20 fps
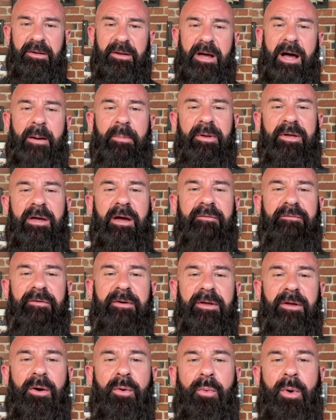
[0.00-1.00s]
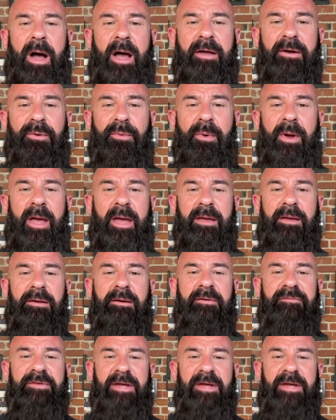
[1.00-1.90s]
I'll be covering a wide array of